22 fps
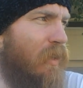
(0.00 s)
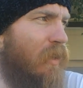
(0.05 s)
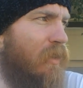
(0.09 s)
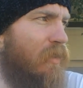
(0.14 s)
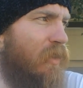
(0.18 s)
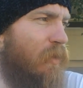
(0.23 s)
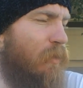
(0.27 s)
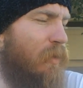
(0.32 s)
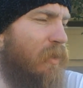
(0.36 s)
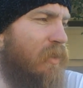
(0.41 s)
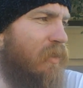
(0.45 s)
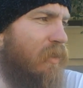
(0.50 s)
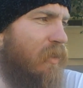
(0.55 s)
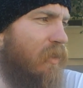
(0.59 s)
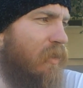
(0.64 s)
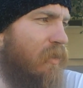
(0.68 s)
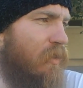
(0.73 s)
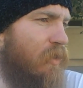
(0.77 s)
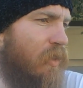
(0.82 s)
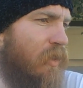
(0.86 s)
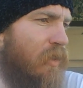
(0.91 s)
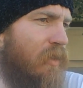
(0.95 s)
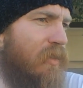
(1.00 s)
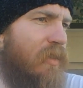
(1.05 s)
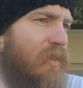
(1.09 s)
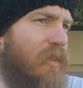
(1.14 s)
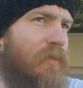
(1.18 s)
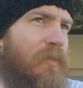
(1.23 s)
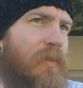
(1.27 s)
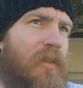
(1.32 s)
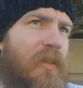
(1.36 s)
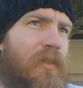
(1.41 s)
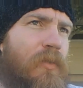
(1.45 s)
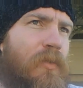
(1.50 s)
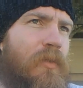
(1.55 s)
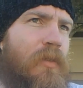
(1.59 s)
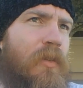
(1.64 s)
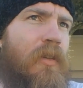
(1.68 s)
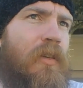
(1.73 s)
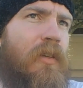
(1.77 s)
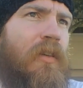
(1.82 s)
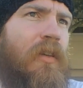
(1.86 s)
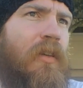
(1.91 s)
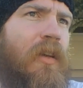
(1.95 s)
She went to John
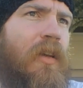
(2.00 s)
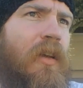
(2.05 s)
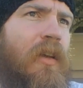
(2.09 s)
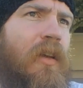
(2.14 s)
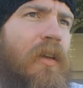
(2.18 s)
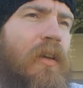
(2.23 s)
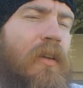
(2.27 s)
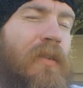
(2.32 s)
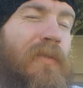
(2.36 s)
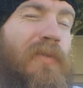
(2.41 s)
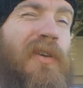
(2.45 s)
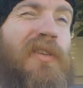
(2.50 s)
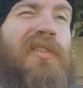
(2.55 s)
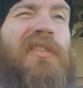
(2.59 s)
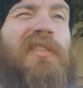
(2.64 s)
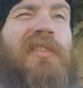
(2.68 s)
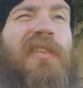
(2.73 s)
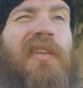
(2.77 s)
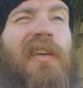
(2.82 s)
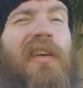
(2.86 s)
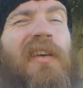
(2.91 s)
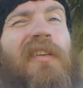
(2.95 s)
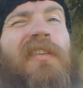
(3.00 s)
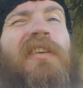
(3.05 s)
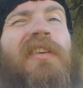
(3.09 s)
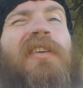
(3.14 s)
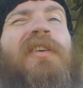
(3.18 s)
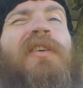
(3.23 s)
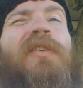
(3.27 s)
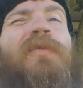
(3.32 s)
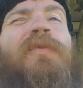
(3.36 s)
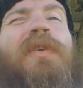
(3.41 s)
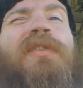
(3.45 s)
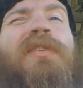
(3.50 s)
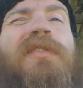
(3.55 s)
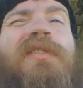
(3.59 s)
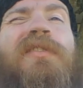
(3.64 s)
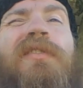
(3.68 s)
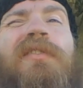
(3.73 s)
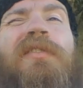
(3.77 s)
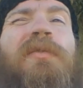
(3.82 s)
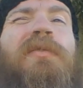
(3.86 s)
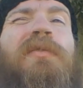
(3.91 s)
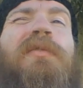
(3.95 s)
6:53. First she said, first
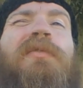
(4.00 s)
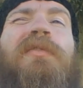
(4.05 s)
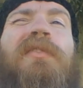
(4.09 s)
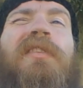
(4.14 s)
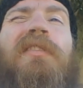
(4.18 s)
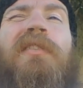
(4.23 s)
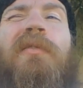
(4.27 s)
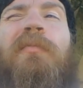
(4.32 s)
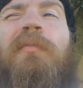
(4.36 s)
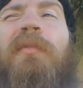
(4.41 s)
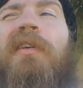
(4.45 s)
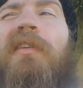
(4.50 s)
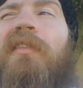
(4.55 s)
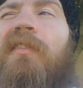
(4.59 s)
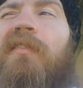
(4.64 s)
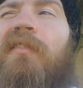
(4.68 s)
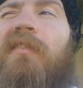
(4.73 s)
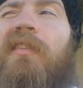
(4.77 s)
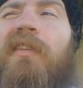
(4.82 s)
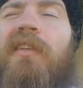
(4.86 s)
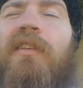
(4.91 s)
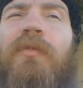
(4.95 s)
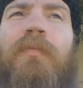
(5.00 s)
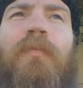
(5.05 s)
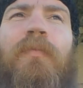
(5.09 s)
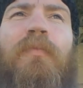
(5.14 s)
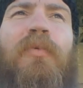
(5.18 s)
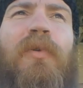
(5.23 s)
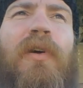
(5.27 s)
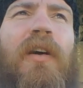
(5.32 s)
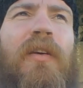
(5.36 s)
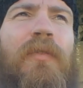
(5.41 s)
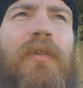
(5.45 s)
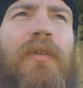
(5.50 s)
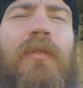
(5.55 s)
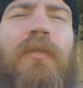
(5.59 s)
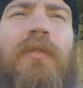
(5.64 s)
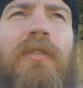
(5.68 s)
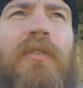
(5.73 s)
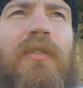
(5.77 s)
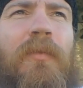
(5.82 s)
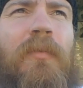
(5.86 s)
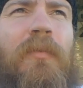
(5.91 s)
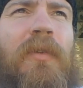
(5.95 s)
she was like something in Proverbs
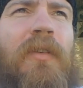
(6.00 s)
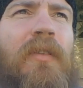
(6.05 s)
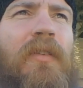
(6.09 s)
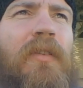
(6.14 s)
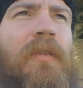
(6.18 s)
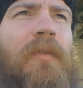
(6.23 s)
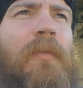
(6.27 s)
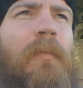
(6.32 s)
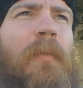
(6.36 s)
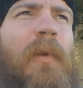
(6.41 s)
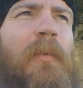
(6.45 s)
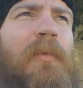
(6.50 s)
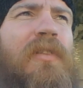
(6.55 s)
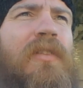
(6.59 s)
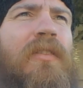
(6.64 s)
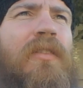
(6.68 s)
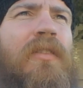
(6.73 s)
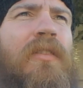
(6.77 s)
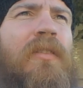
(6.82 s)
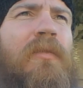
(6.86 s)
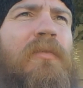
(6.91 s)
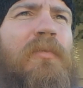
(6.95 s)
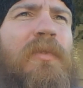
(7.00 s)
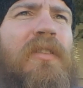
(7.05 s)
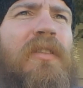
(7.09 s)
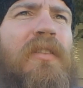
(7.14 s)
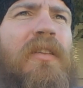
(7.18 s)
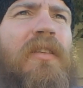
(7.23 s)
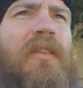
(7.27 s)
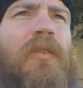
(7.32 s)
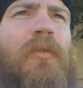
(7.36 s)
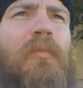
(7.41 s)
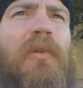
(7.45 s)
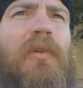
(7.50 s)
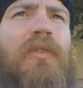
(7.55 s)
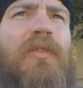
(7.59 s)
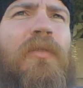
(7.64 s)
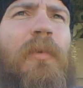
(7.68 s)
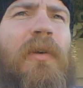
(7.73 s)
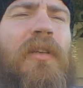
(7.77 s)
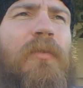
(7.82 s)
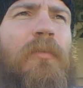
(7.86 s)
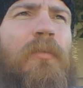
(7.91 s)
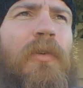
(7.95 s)
or something, or maybe Psalms, but said, don't boast
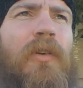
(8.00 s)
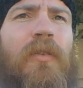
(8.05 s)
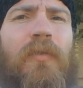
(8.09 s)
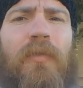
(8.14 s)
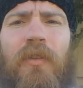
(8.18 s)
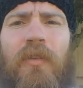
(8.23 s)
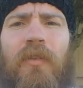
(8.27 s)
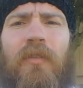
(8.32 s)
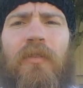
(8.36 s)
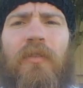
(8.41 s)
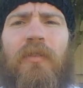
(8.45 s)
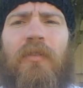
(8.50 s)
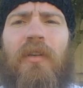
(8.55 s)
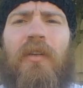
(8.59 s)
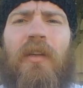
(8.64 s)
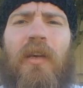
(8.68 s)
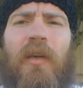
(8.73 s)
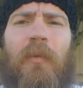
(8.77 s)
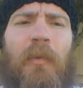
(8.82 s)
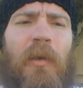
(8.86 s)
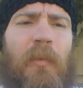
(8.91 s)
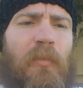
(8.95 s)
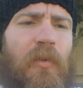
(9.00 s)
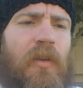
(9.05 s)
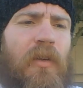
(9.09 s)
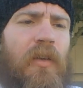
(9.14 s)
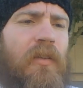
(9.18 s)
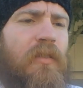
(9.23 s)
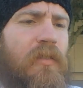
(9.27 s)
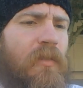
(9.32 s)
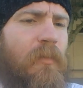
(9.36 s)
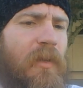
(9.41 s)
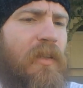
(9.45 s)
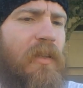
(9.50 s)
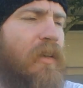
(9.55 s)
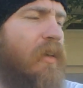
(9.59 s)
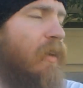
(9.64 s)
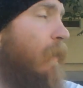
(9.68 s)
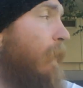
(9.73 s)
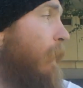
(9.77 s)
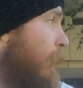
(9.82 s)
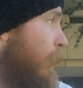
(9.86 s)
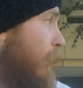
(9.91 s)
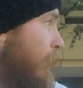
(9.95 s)
about tomorrow, for you don't know what the day may bring, or something like that.